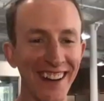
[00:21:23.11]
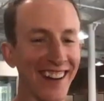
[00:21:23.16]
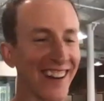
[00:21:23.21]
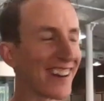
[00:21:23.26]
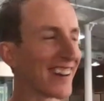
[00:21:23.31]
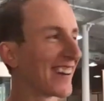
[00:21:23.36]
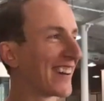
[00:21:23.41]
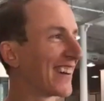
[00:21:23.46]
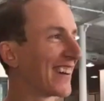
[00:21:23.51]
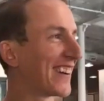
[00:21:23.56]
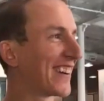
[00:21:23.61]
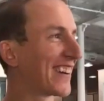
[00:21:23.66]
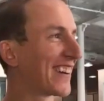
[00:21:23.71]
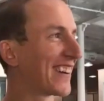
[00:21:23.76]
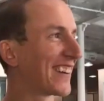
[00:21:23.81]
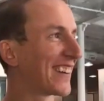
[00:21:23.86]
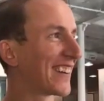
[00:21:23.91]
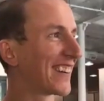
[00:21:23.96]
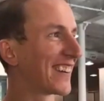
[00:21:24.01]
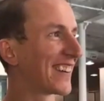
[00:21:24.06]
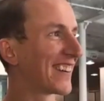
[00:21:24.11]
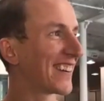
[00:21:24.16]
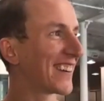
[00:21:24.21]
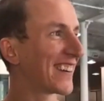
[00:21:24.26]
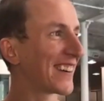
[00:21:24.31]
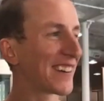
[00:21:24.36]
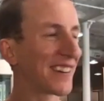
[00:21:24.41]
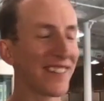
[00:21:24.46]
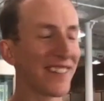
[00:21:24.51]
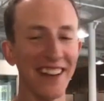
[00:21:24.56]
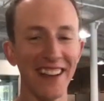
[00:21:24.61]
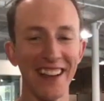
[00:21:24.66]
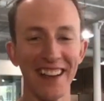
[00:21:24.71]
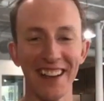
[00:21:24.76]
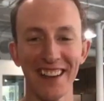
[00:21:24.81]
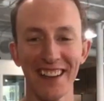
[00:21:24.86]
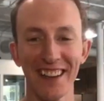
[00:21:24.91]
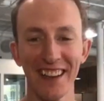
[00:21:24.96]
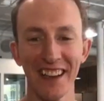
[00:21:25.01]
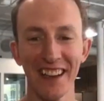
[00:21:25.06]
Where you flip. The- oh
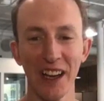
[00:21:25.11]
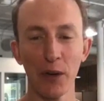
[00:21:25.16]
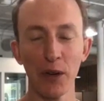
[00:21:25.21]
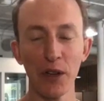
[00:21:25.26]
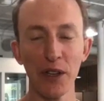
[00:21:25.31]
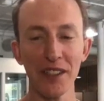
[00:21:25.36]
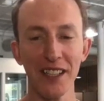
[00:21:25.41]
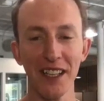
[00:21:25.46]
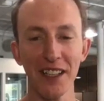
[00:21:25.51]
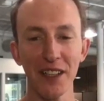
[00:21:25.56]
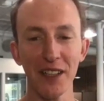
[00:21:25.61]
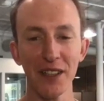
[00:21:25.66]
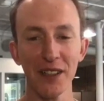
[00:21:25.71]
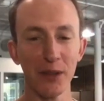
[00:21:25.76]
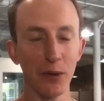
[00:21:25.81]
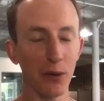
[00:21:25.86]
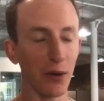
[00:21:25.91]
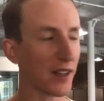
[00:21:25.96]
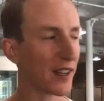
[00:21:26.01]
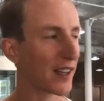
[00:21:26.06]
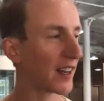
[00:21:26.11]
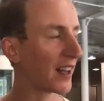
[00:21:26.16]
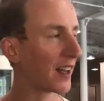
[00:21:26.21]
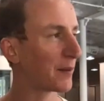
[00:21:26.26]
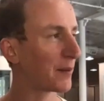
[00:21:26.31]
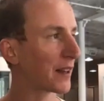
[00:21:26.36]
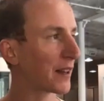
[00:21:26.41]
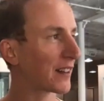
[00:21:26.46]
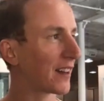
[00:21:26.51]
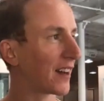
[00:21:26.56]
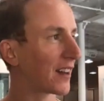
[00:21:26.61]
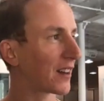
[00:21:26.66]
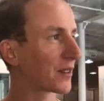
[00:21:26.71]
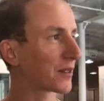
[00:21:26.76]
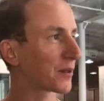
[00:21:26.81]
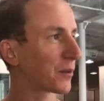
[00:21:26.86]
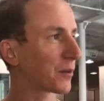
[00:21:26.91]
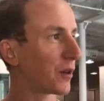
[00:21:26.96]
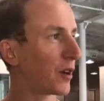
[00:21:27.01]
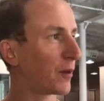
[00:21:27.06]
man, well you said you used to work at uh, McDonald's
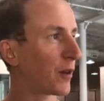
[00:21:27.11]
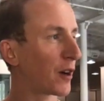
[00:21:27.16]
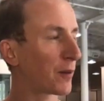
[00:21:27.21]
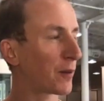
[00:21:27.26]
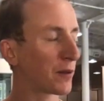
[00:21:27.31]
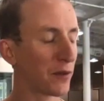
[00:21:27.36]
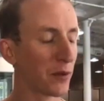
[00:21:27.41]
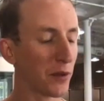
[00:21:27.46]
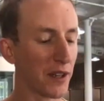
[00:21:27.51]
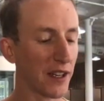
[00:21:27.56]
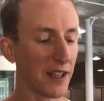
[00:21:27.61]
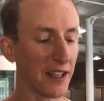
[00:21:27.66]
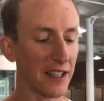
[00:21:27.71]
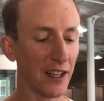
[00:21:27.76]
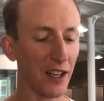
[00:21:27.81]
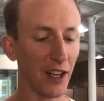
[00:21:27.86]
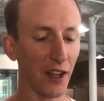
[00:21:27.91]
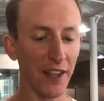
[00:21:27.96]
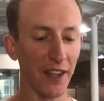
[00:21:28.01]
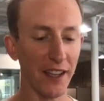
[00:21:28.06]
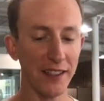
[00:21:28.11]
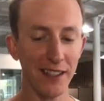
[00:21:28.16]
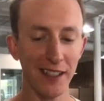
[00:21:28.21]
or Walmart before you did all this.